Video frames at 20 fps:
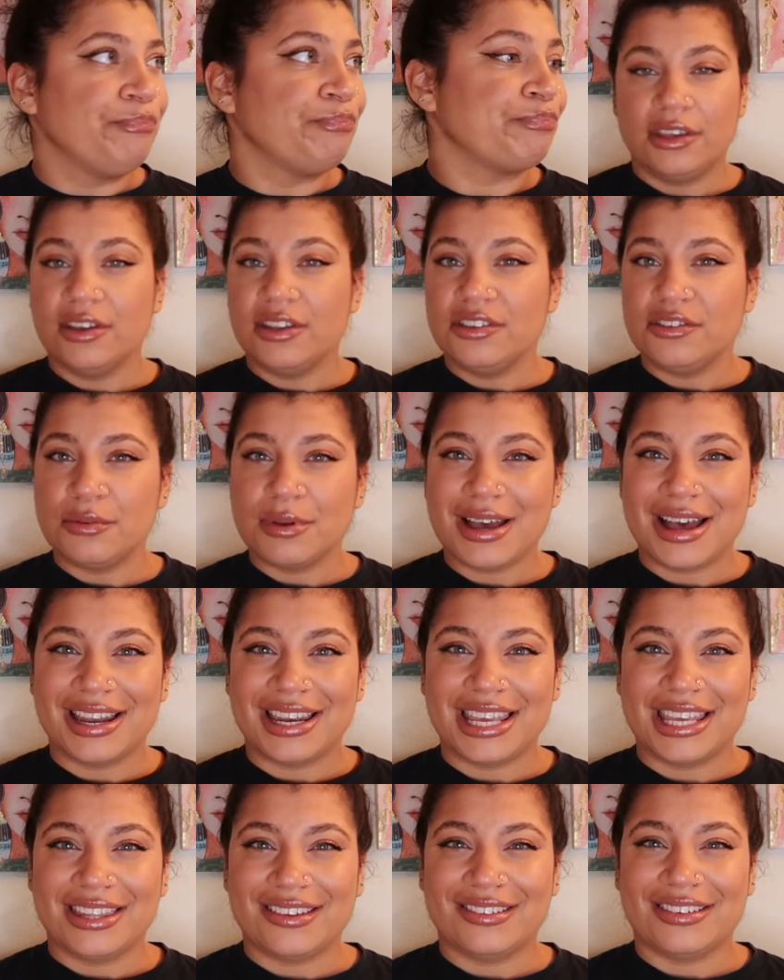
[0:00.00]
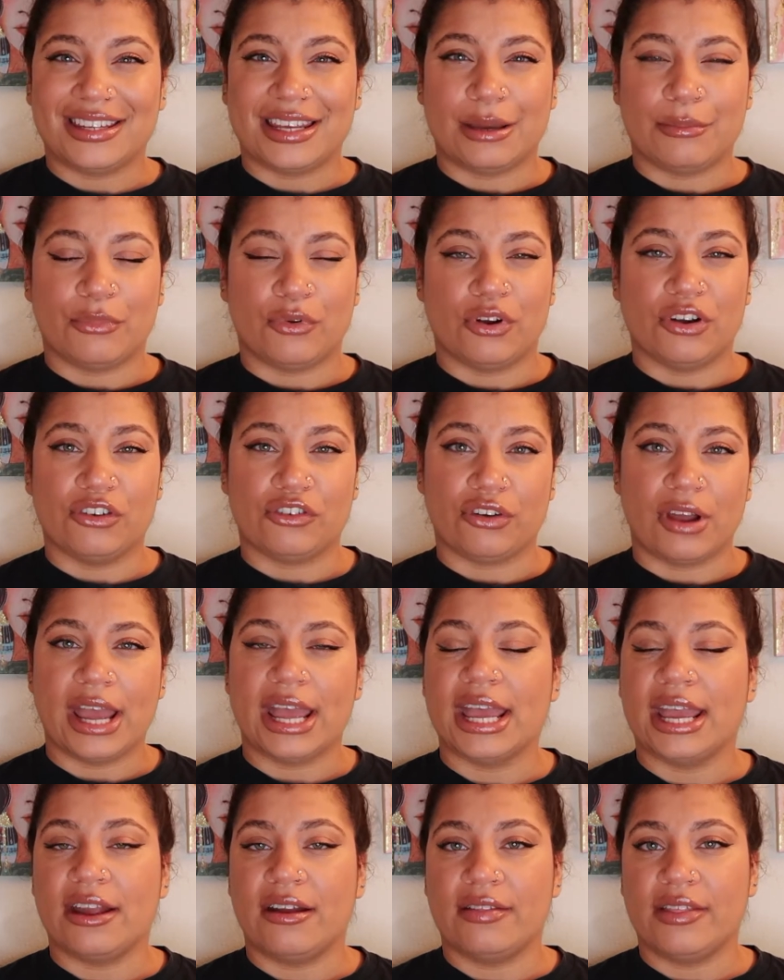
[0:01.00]
You can do it on either damp or dry
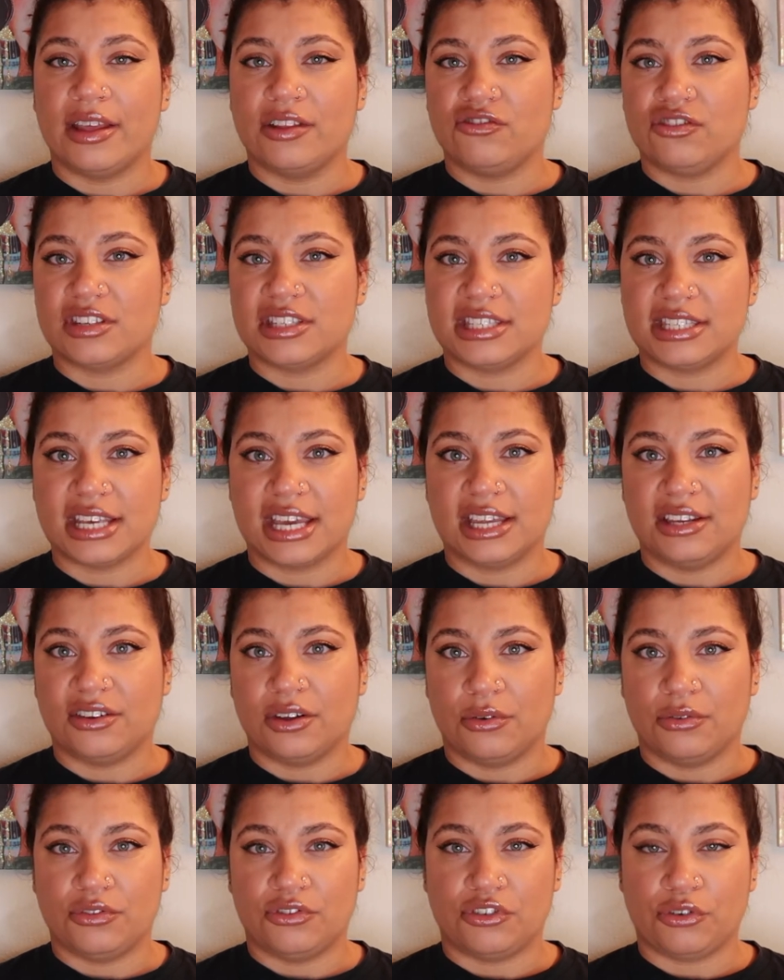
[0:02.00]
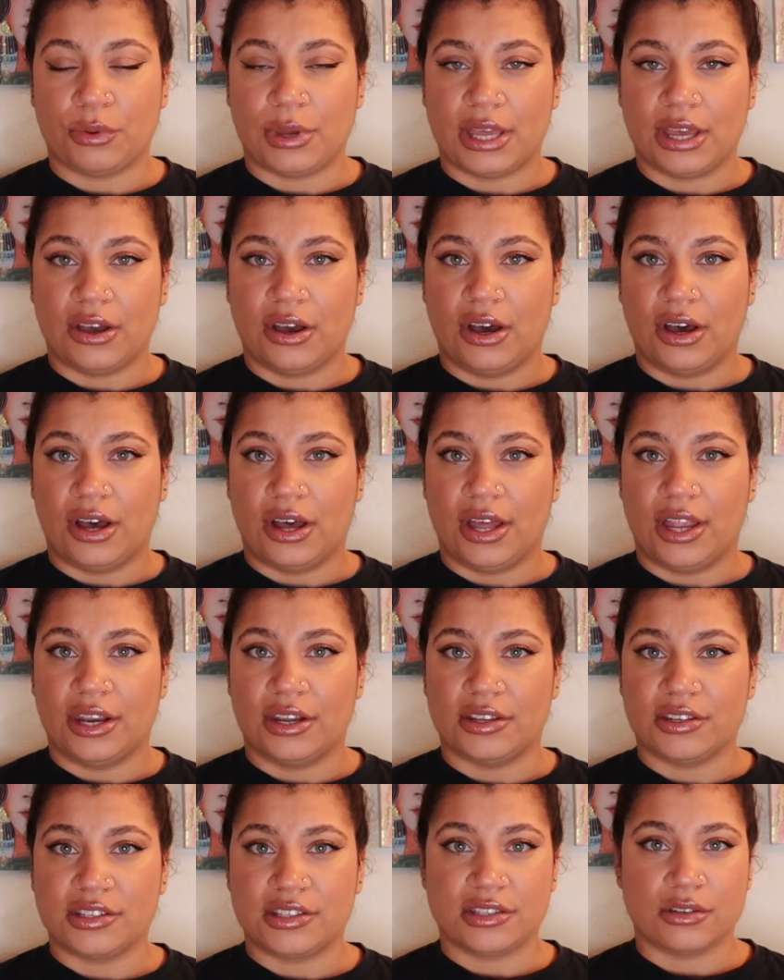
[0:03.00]
hair. They just say don't do it on
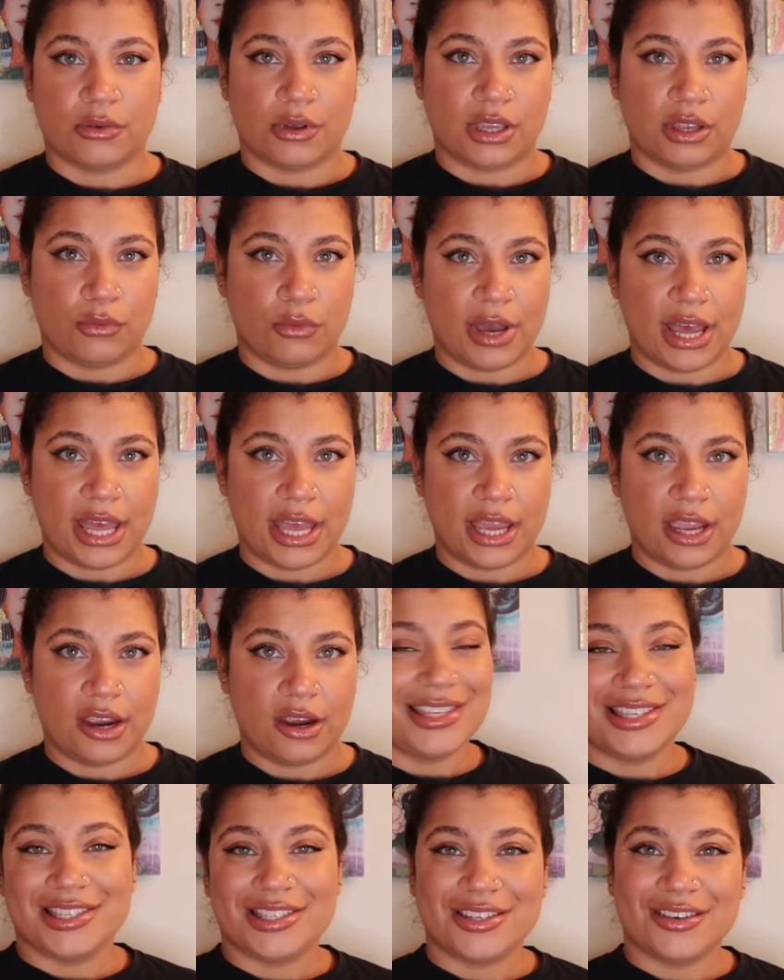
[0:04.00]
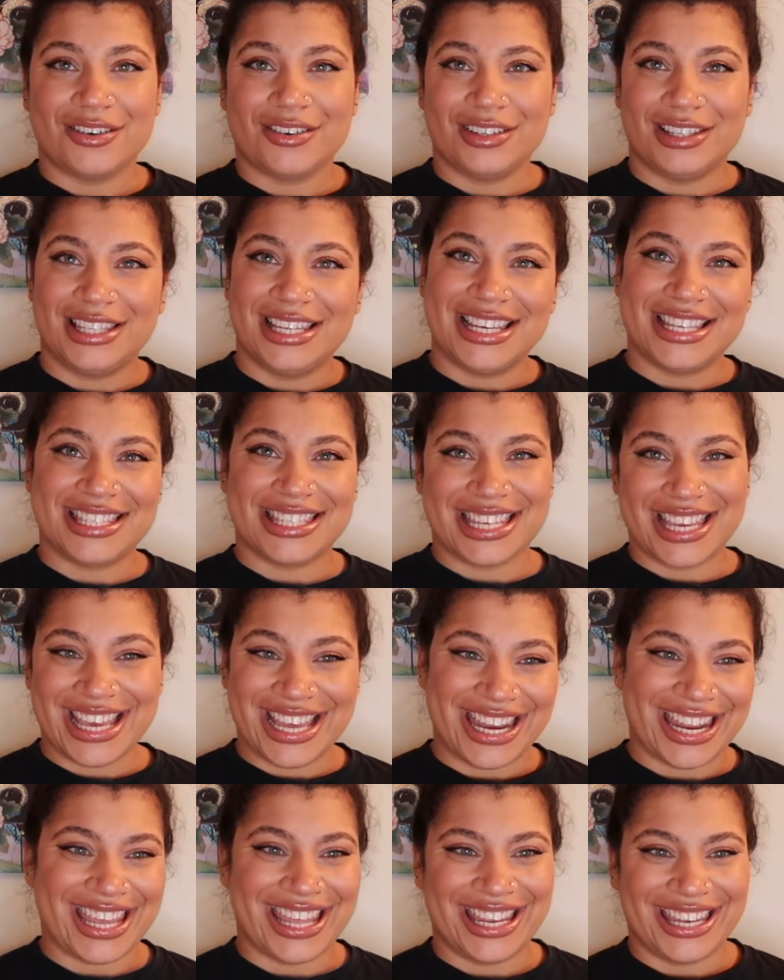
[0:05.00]
soaking wet hair. So let's
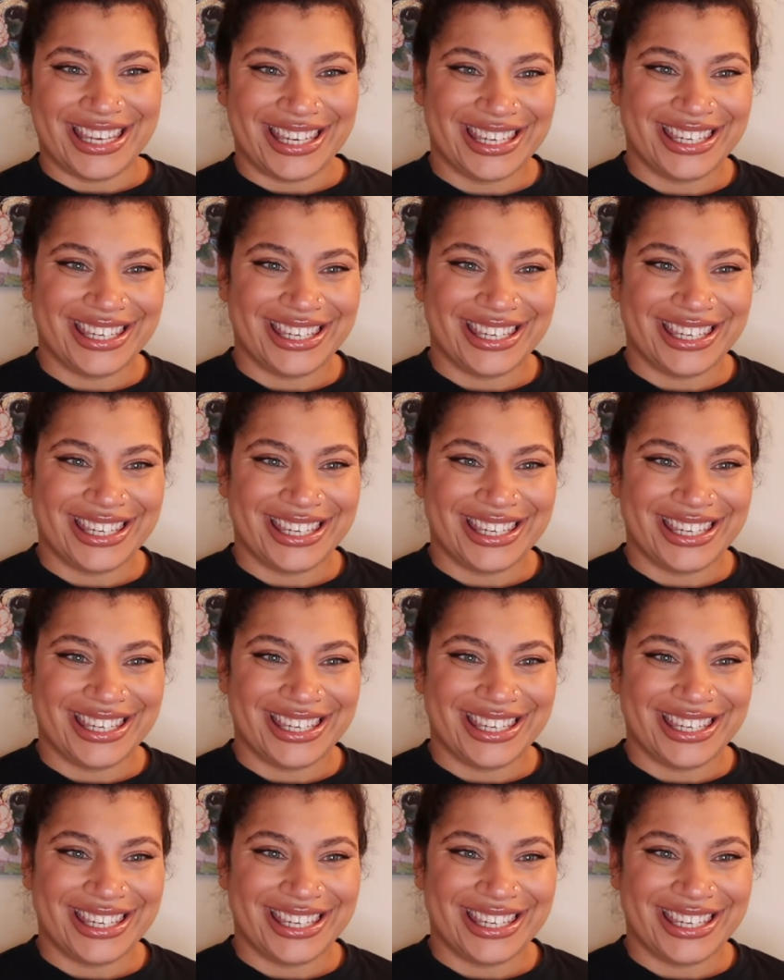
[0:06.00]
get it.